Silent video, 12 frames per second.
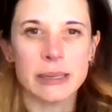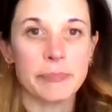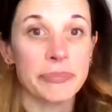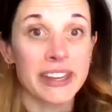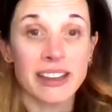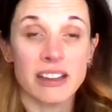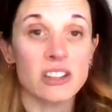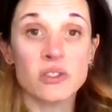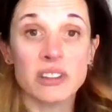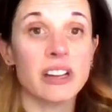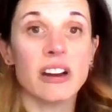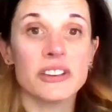And it's
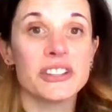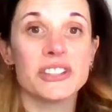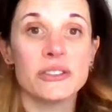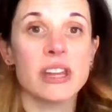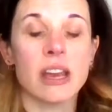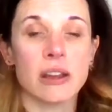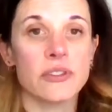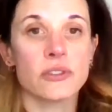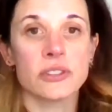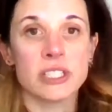really hard to do that if there's a